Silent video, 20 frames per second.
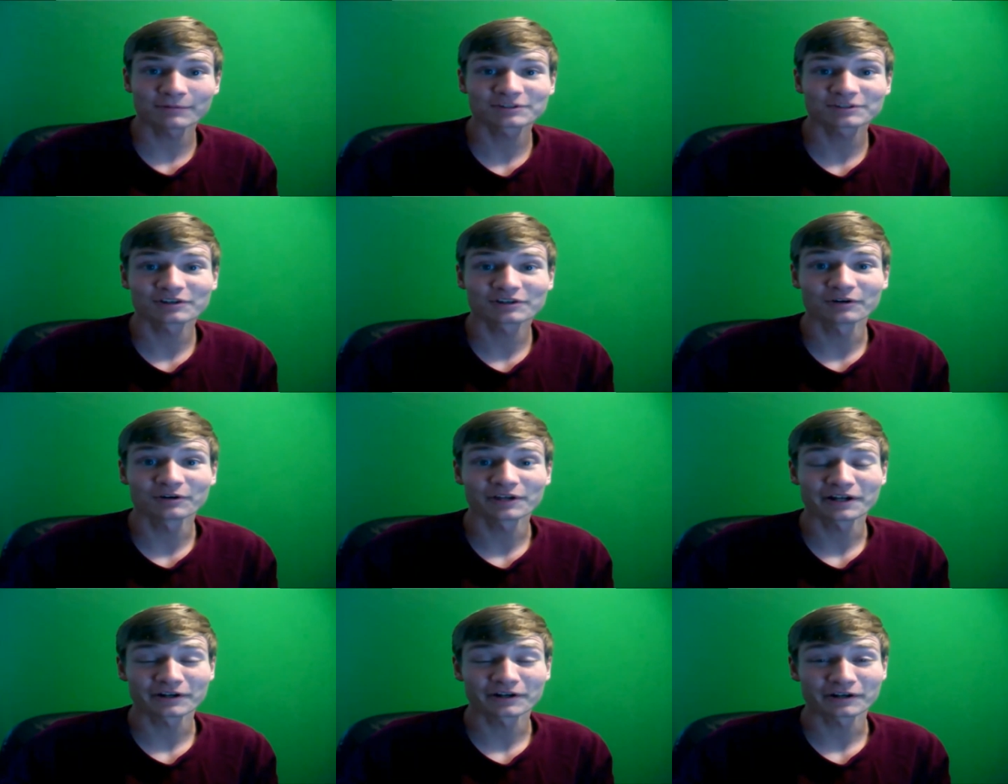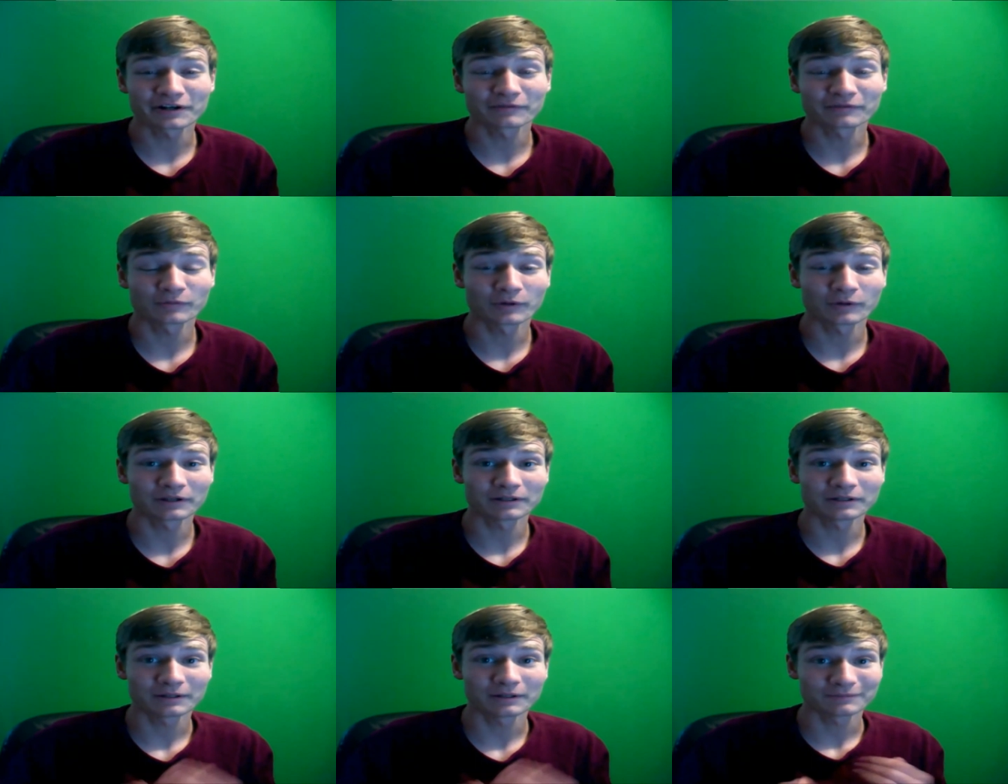Hey, what's going on
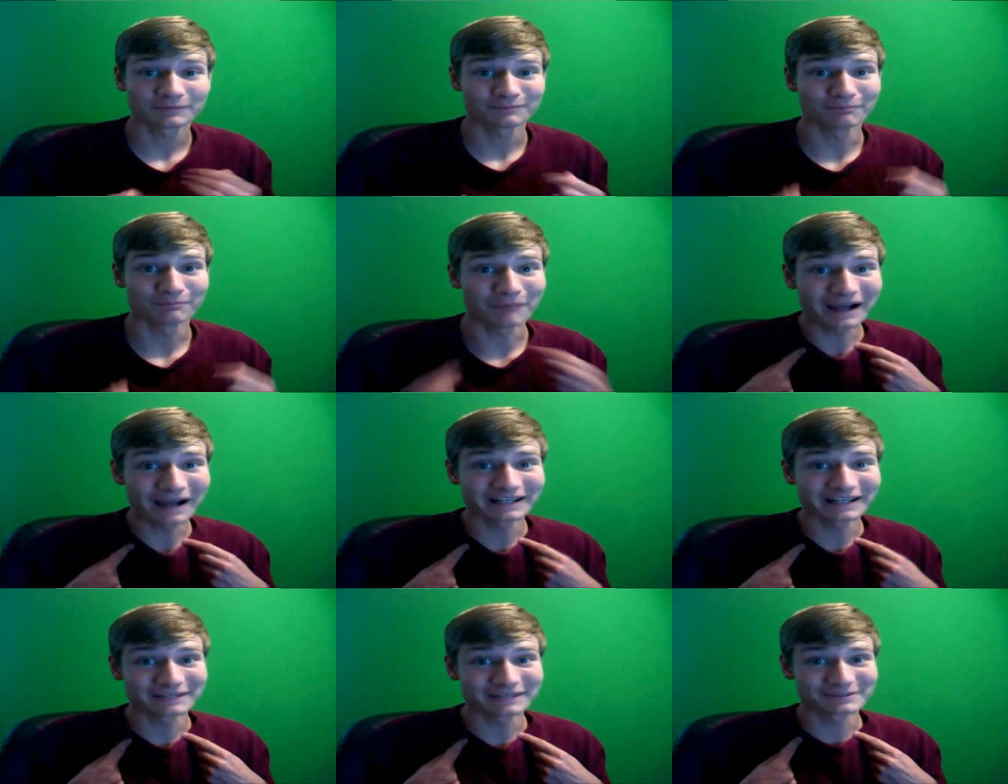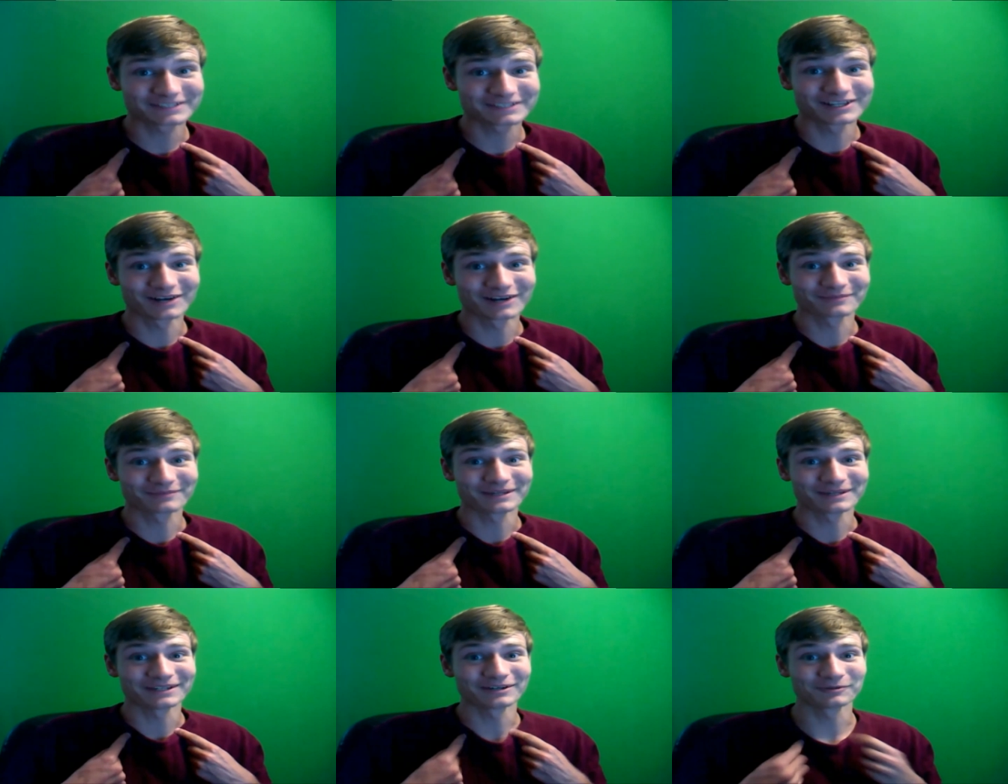everyone? My name is
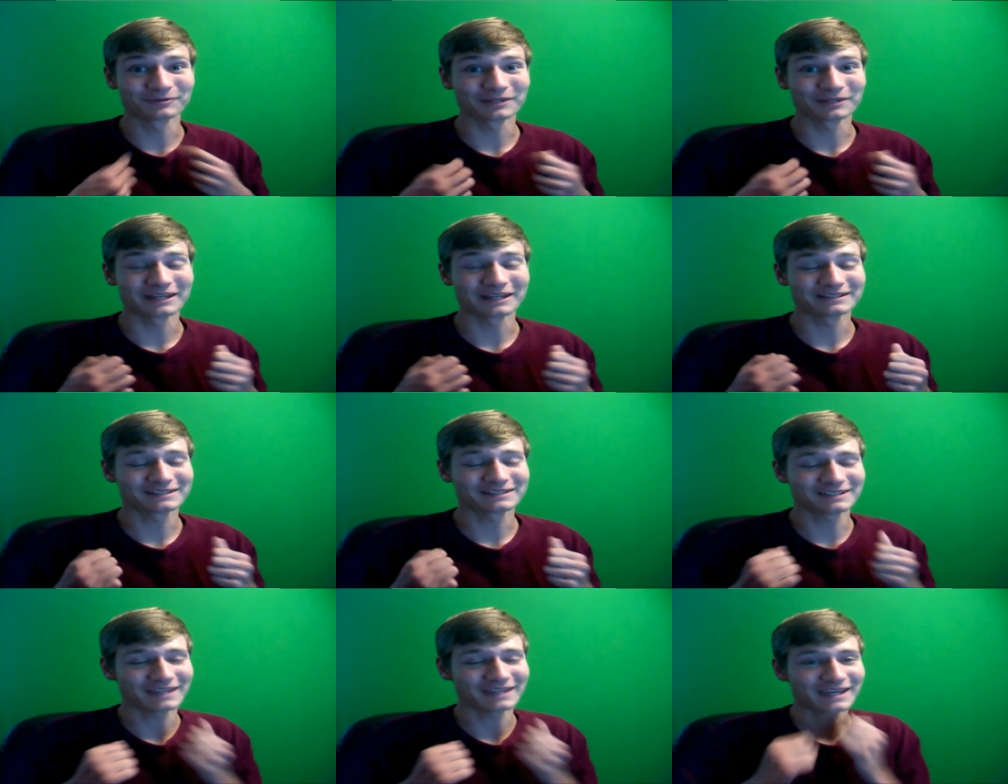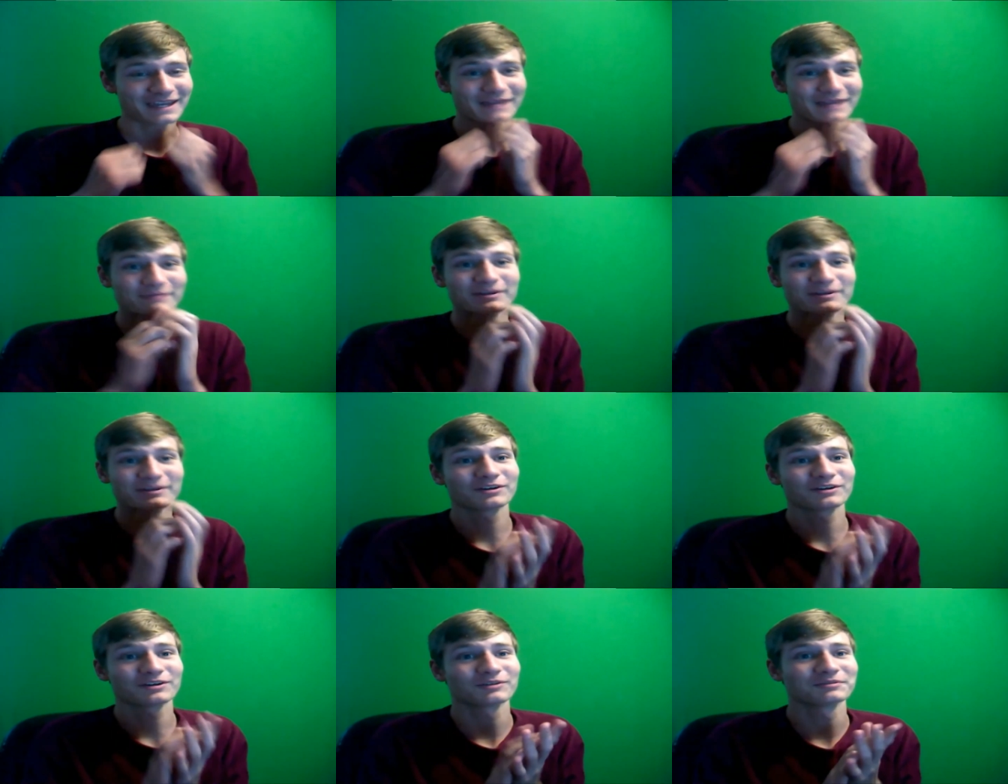DogmanOwen, and today
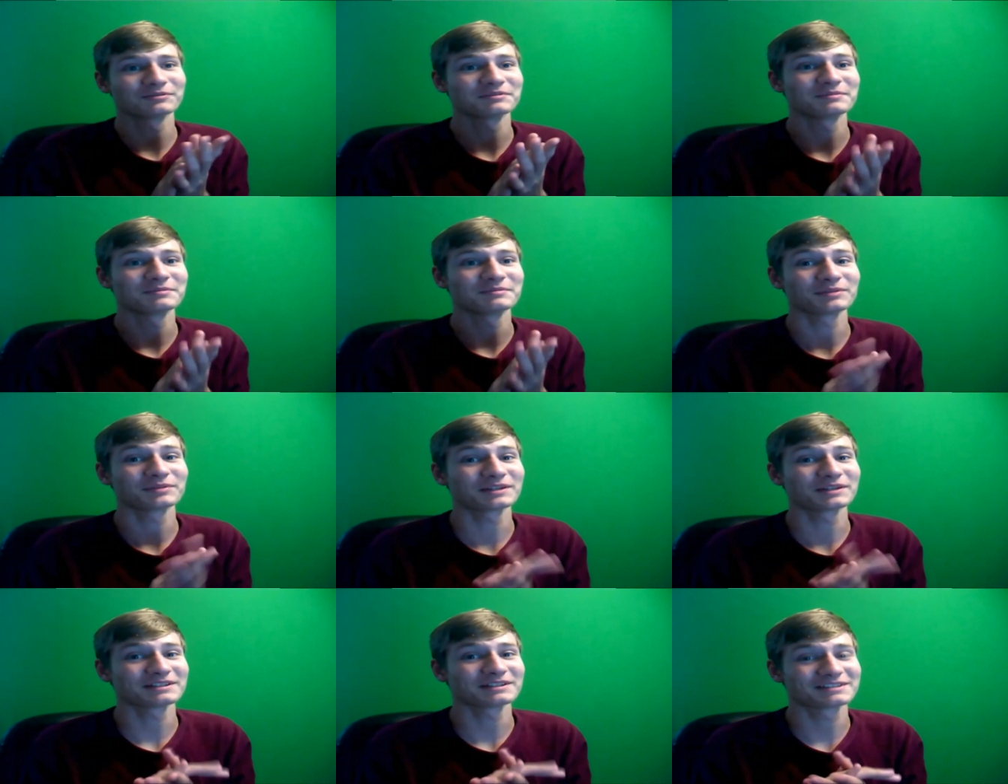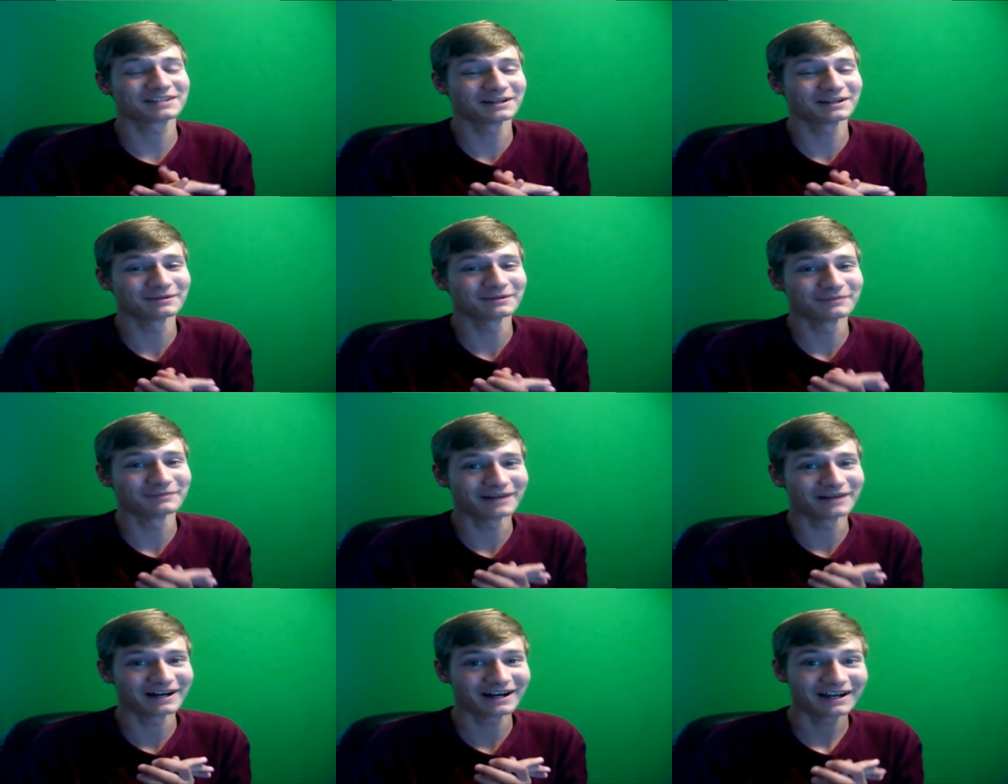we are going to be playing
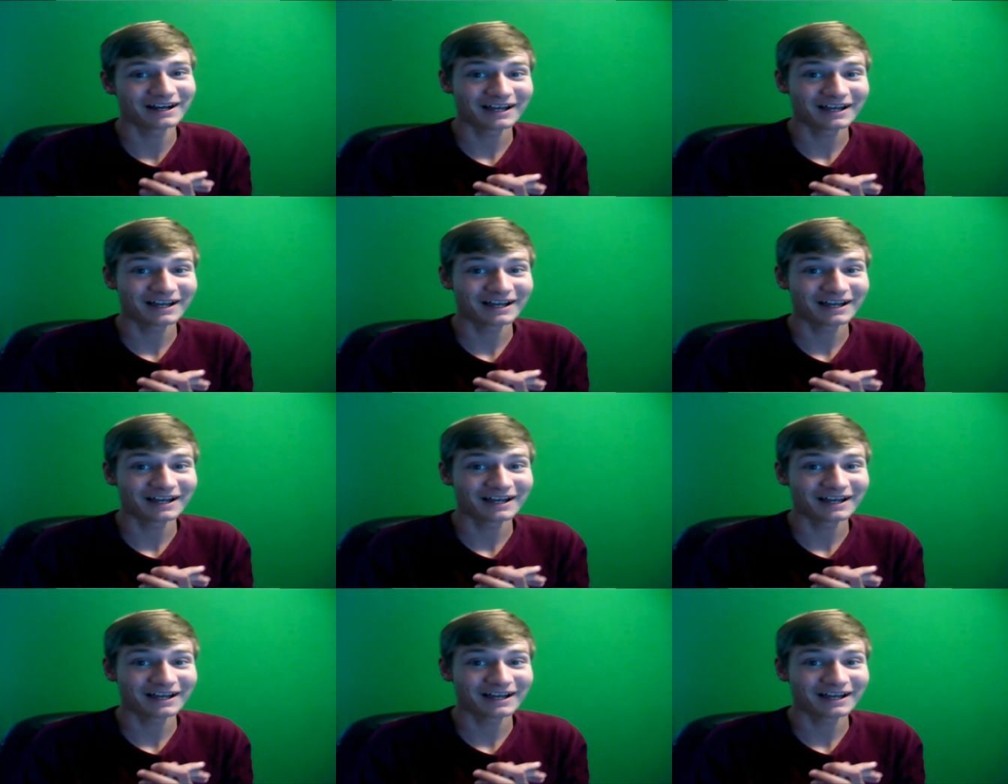some,